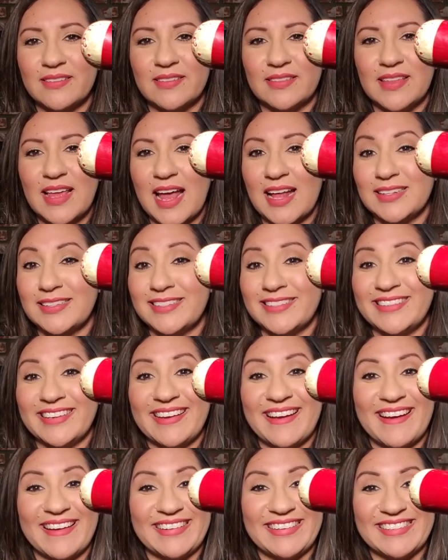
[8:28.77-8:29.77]
that's the
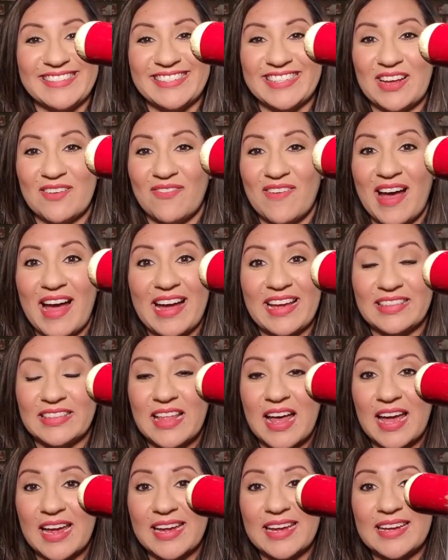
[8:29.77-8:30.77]
kind of stuff I
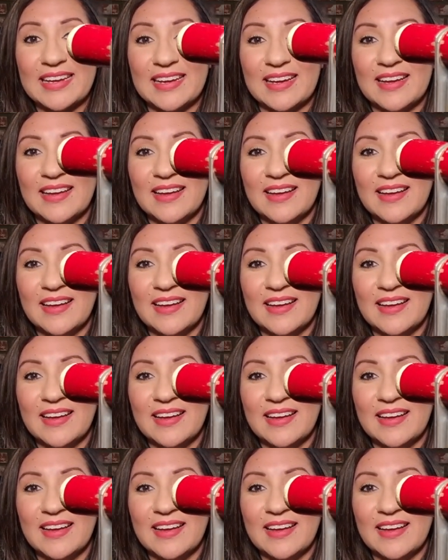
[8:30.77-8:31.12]
like.